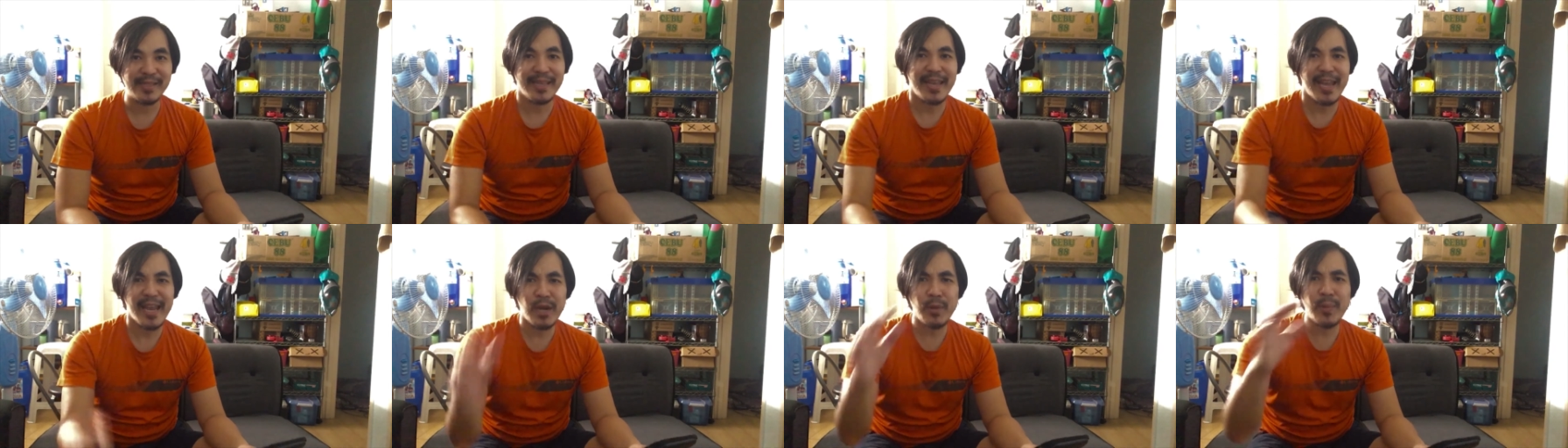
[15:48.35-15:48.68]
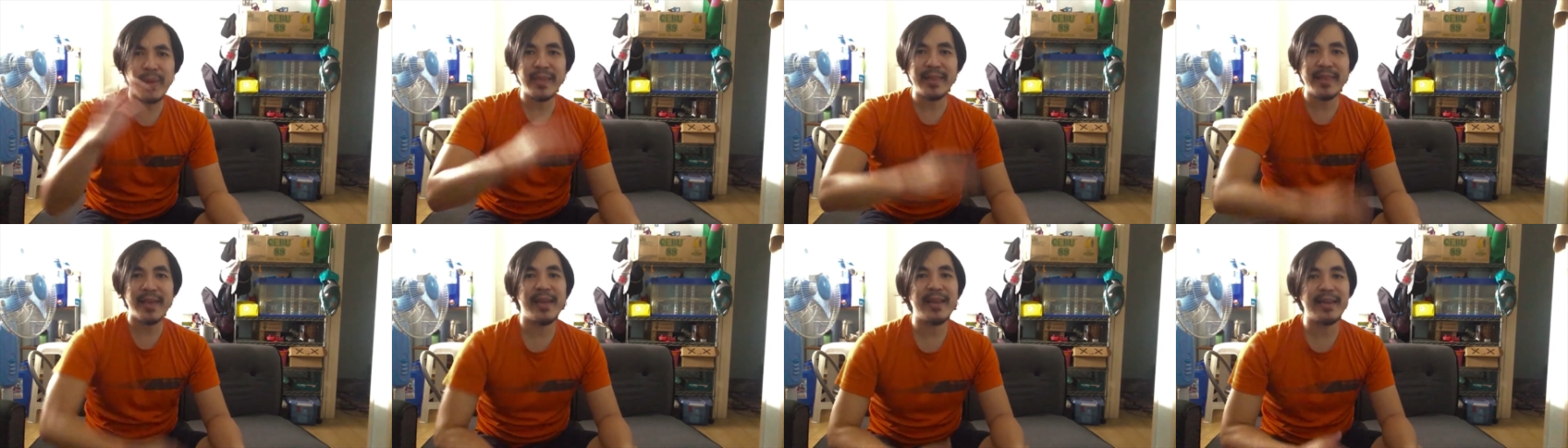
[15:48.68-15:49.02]
Anyway,
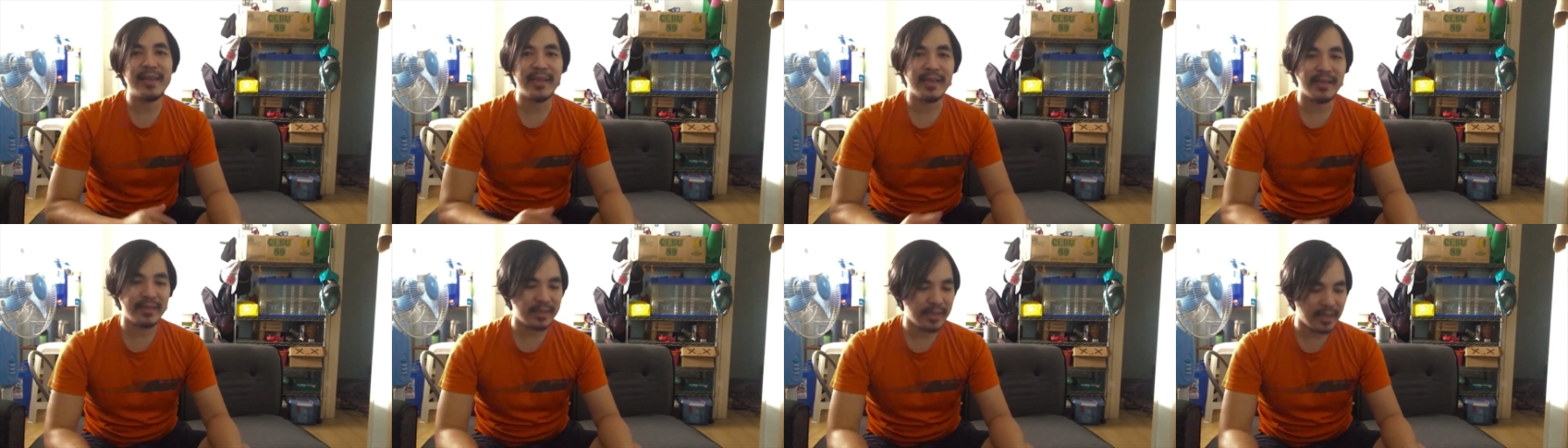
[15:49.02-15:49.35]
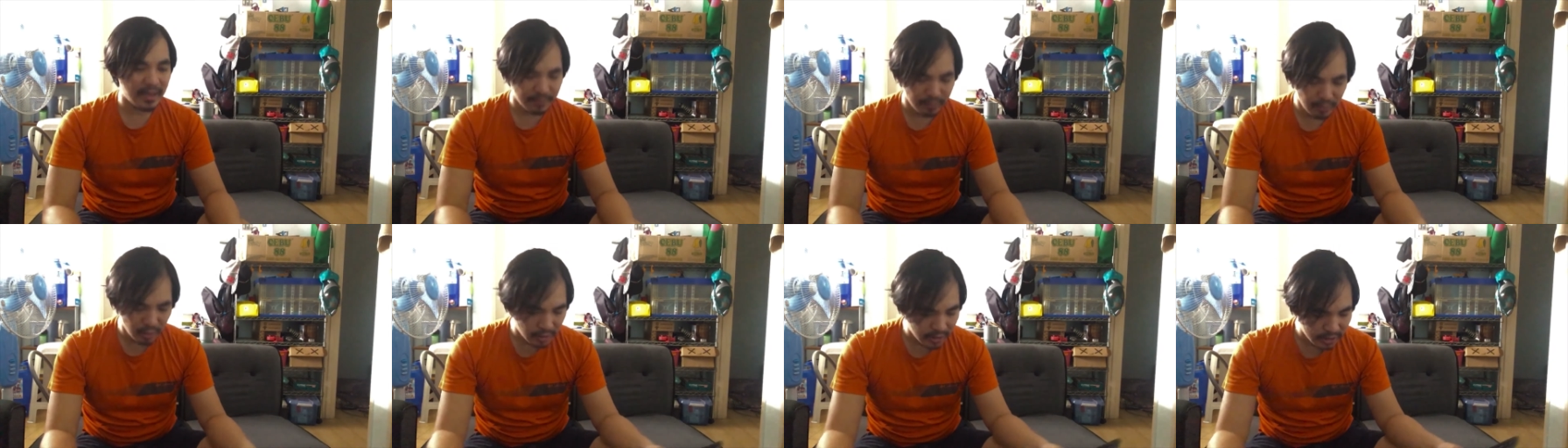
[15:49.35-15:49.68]
that is, I'm
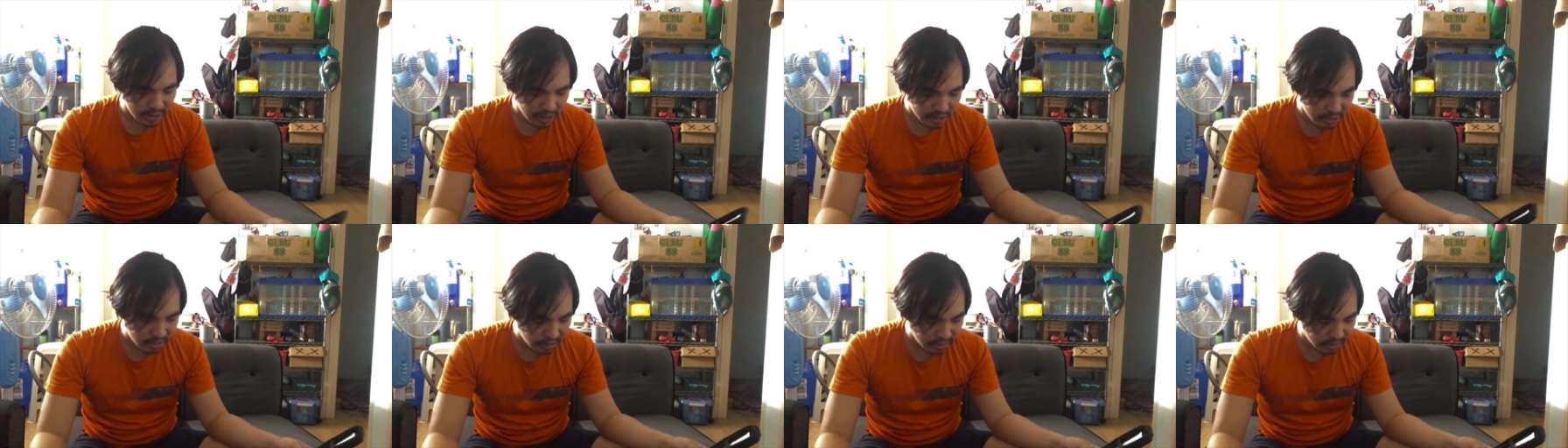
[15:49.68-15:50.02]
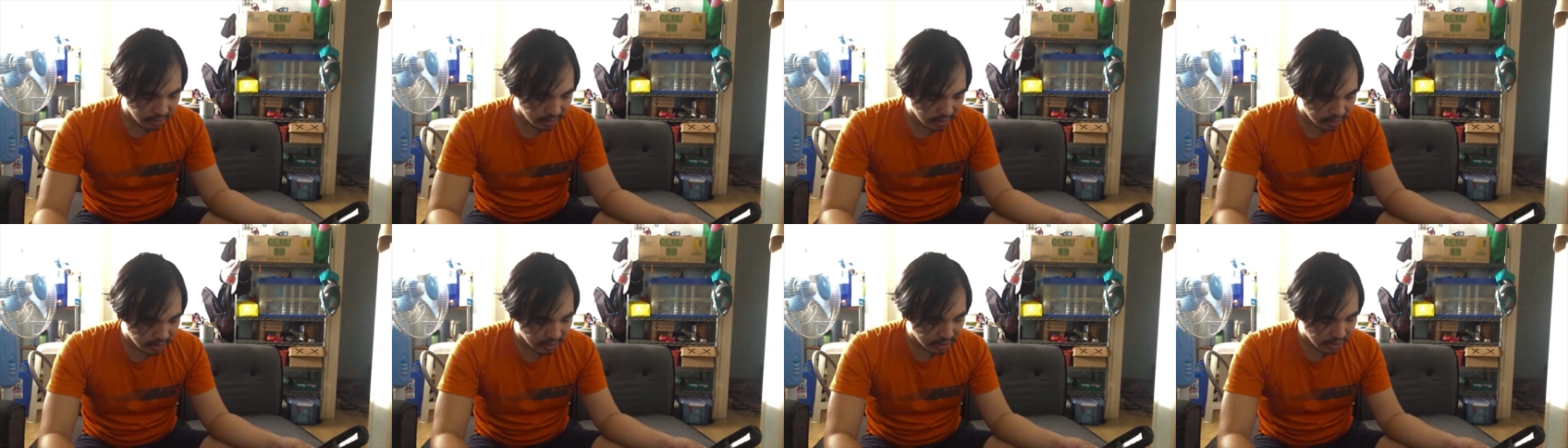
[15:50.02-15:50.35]
gonna just
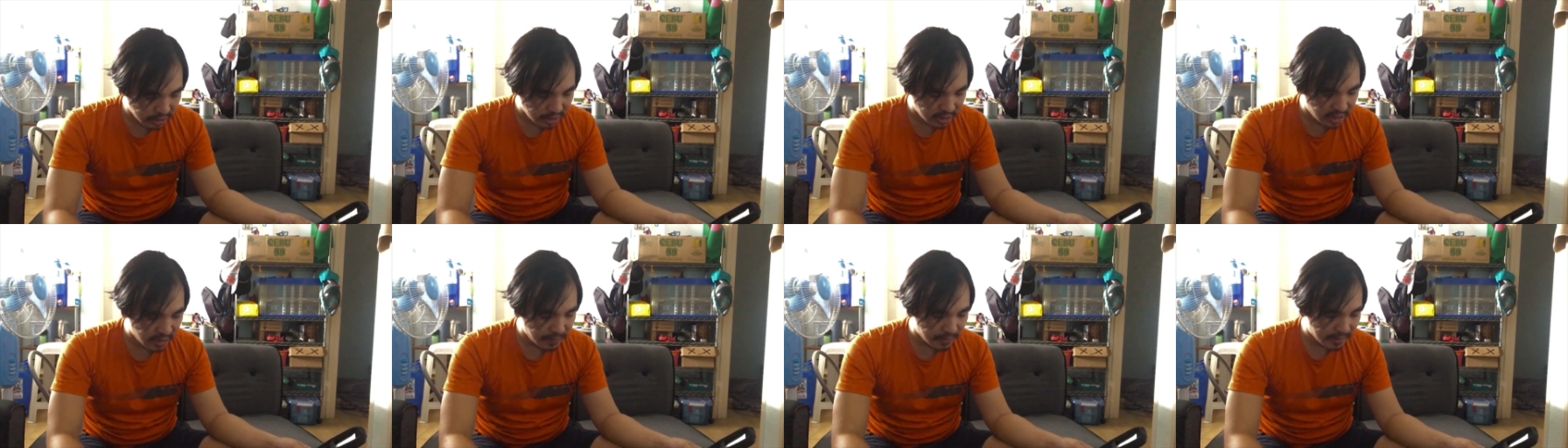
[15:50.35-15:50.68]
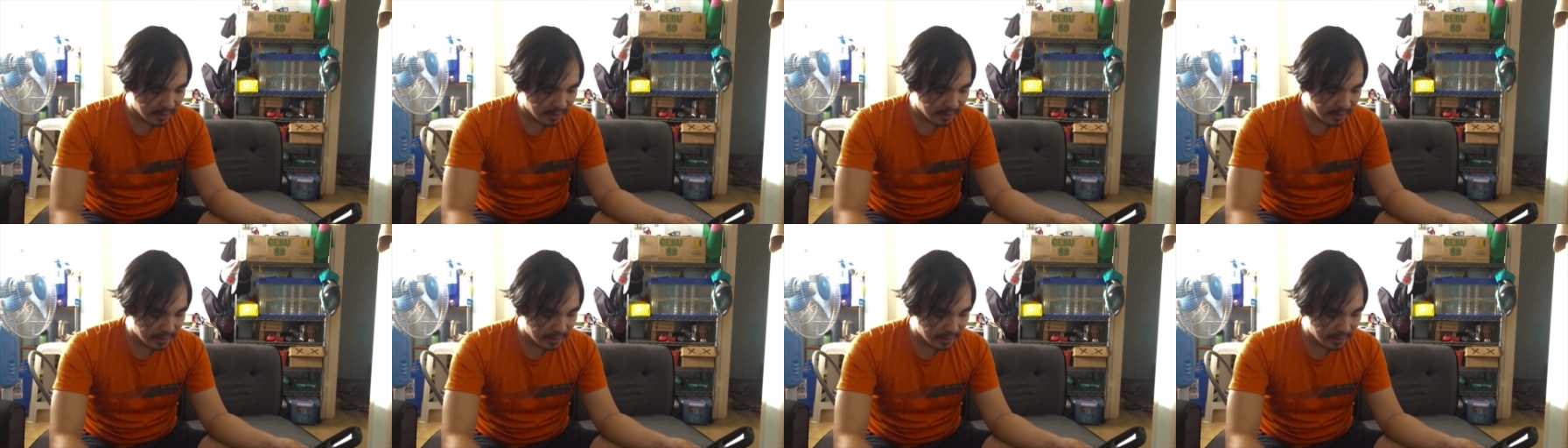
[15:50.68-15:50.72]
keep it at